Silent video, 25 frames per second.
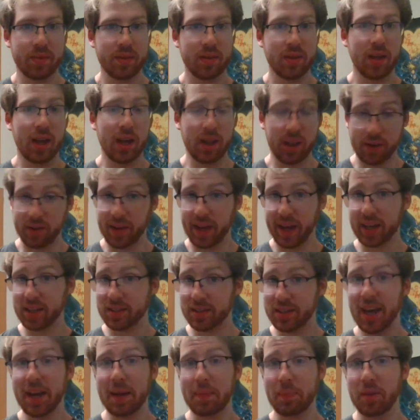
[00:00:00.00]
And then, like I
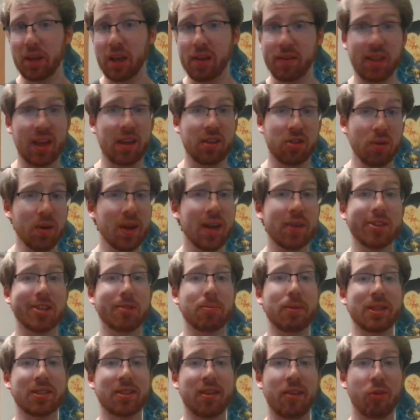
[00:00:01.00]
said, if they do give us
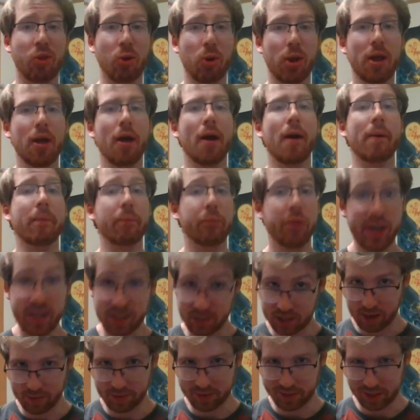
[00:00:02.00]
best of 3, please
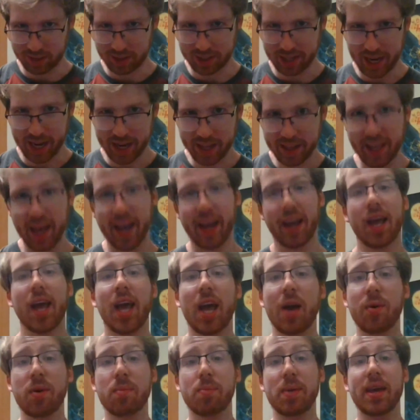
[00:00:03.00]
give us a side deck.
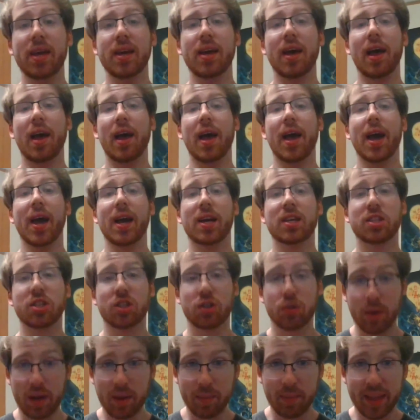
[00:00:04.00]
It would be
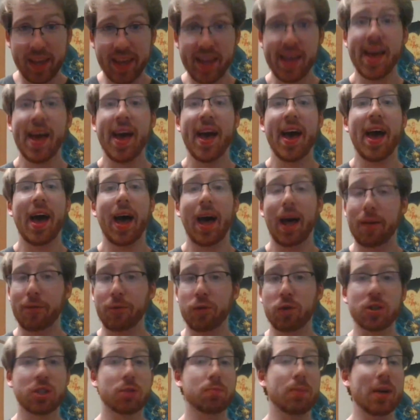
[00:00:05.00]
extremely
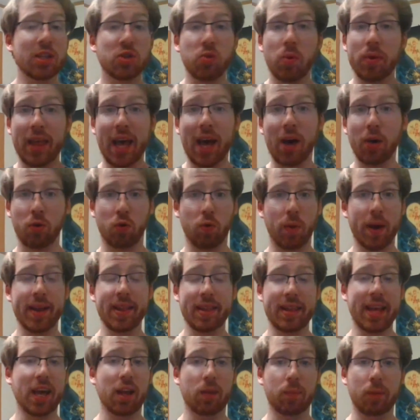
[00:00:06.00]
helpful, especially with how
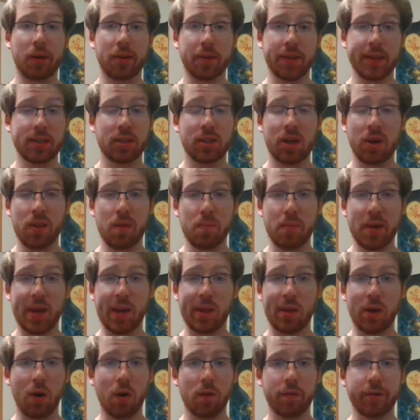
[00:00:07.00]
great deck building is going to be
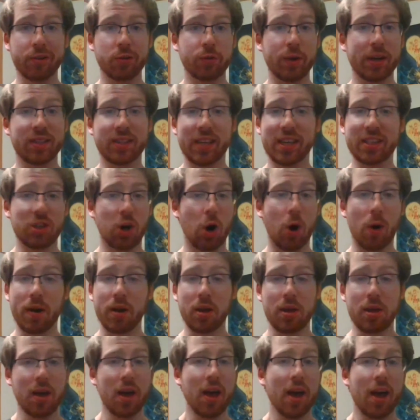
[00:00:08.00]
in Overdress. It's
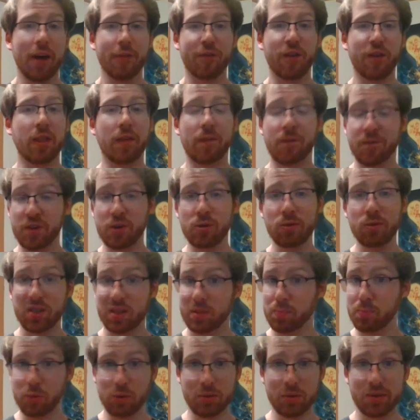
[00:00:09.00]
already, from the few
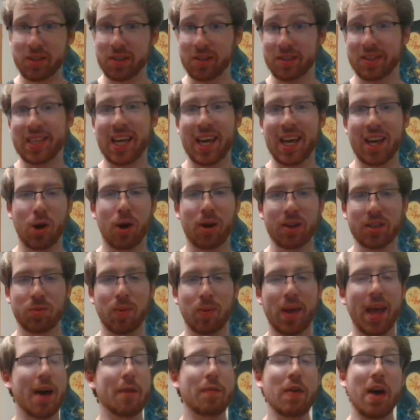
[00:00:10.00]
booster set cards
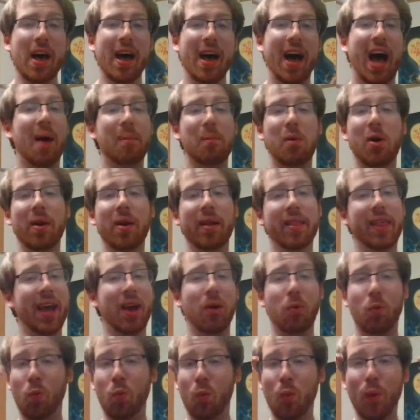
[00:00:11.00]
we have, I'm already
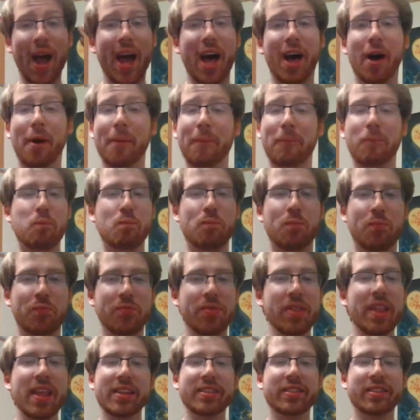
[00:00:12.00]
like, wow,
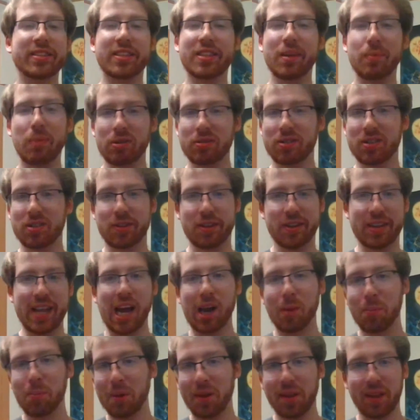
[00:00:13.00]
this is the most
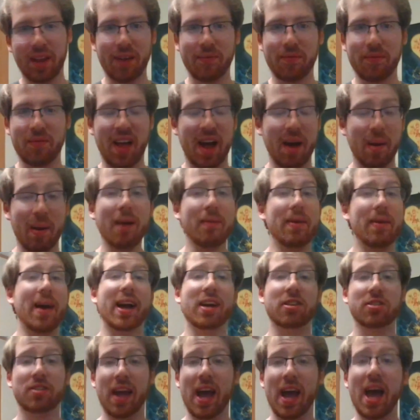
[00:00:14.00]
deck building I've
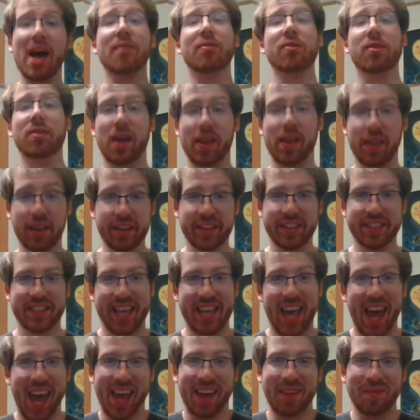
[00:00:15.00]
actually ever done in this
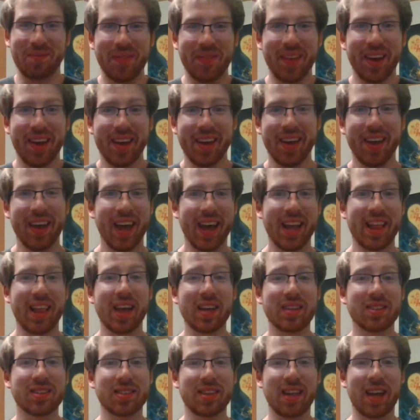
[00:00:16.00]
game. And
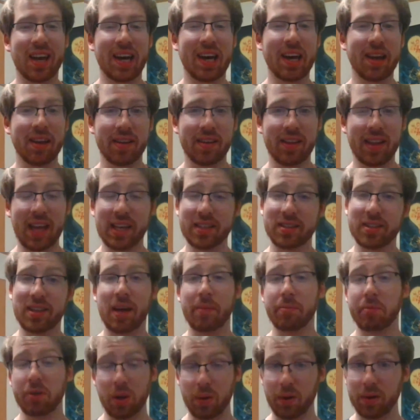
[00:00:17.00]
that's, yes, and
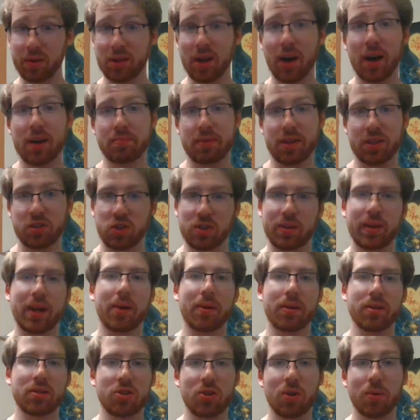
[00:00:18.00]
I'm talking about
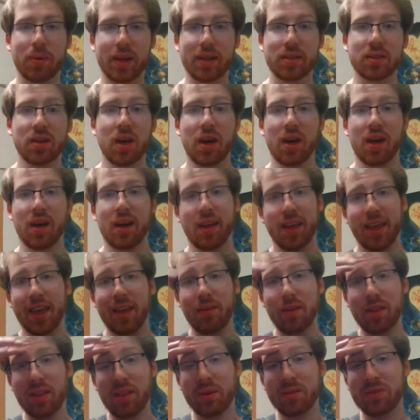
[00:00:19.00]
G-Era too, because
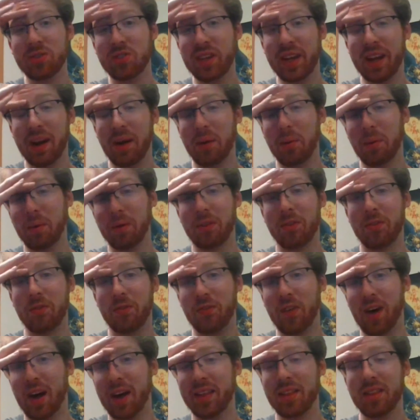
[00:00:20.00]
even though G-Era was
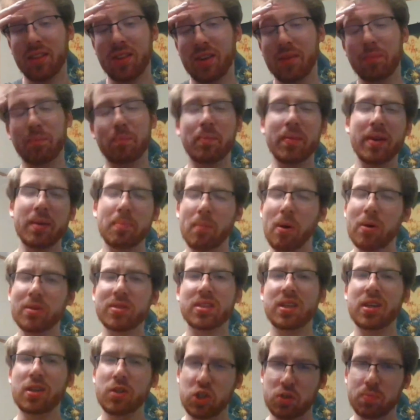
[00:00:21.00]
fun,
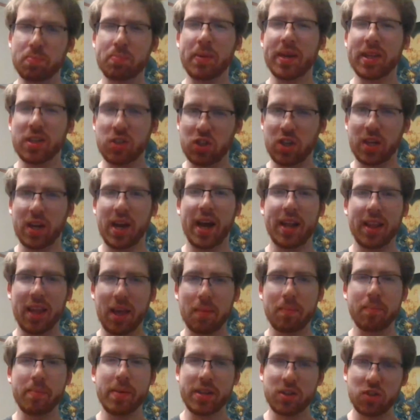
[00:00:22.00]
mostly Mid-G, I
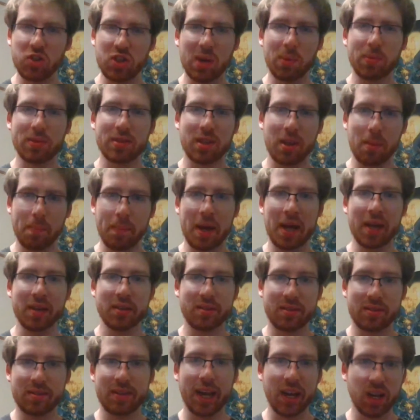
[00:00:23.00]
think Mid-G was the
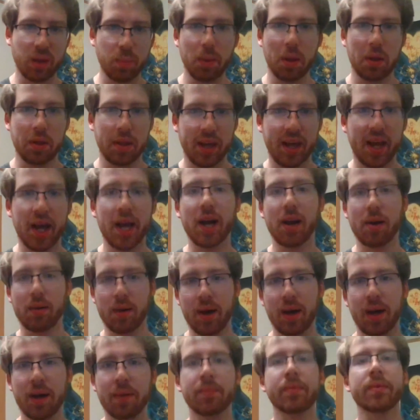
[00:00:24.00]
best deck building
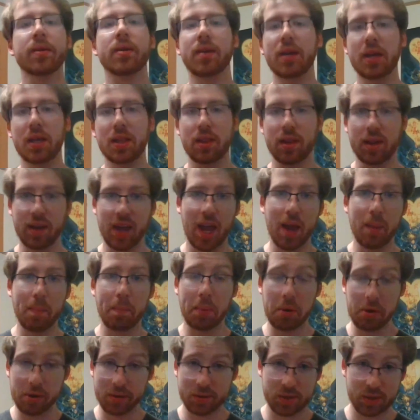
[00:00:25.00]
era in the game
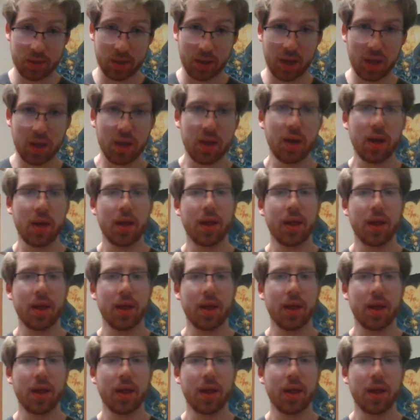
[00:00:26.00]
personally.